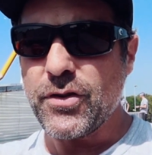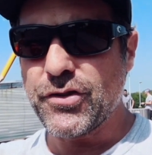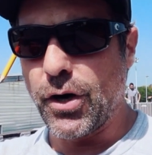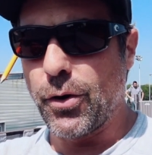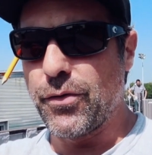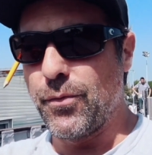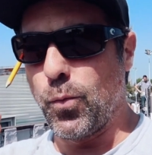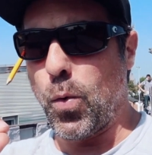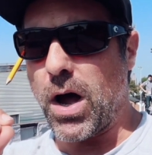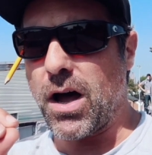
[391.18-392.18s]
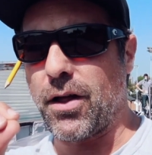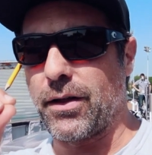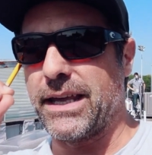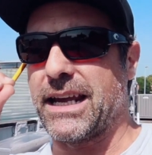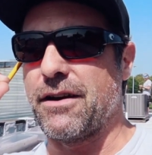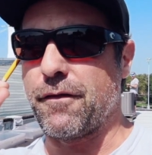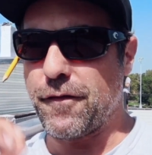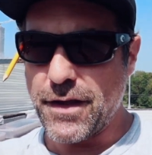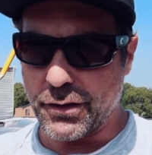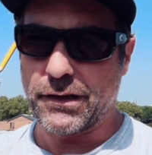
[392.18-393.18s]
So while it can
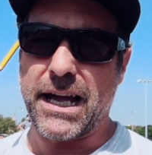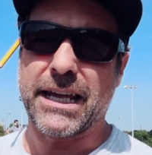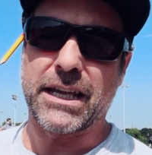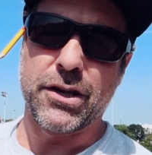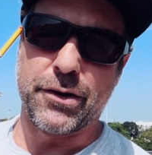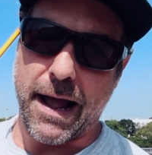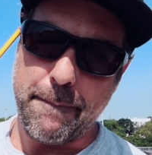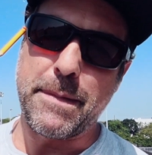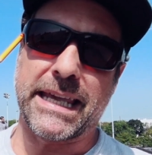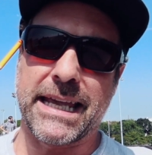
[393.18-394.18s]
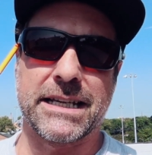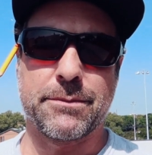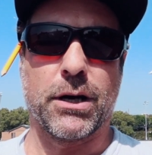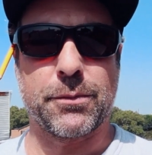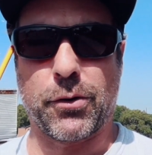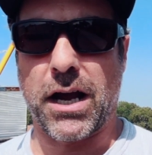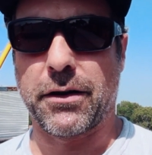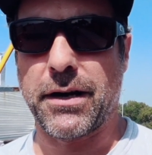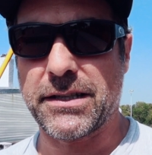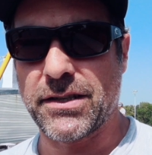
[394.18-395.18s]
feel like you're not making as much
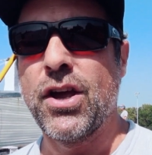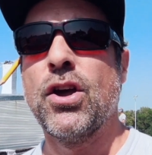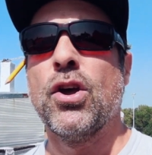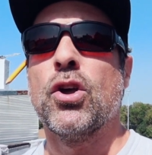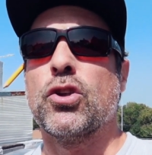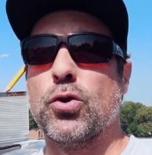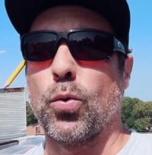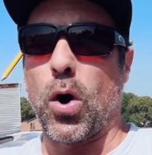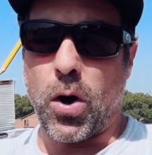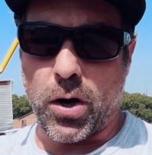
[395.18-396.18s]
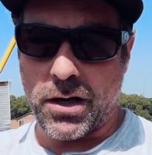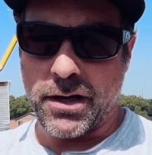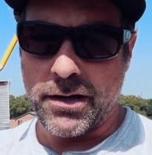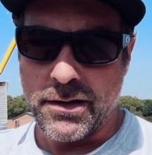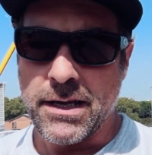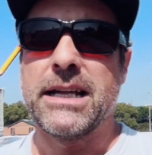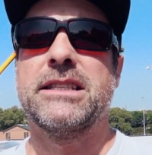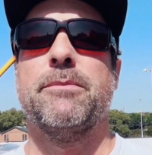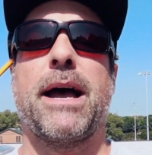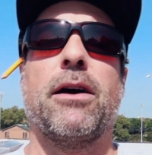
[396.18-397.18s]
progress, you are.
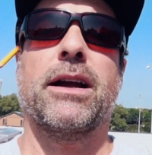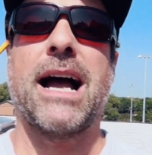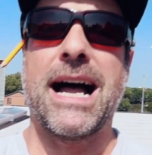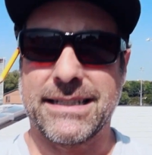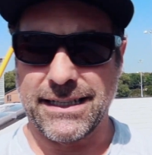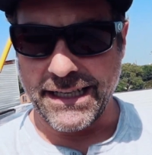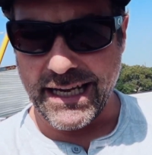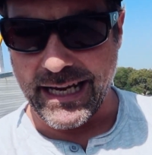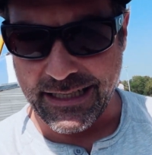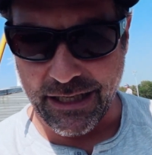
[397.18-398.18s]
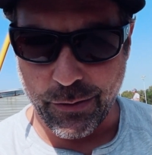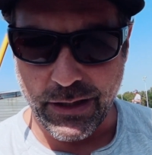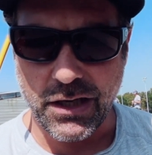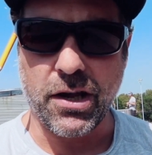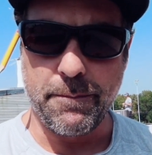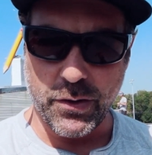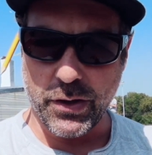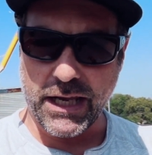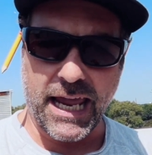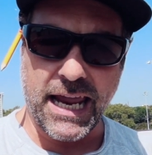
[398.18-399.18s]
It's about constantly continuing to
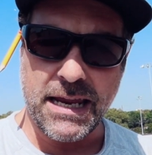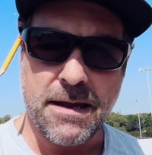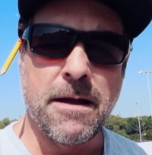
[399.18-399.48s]
communicate,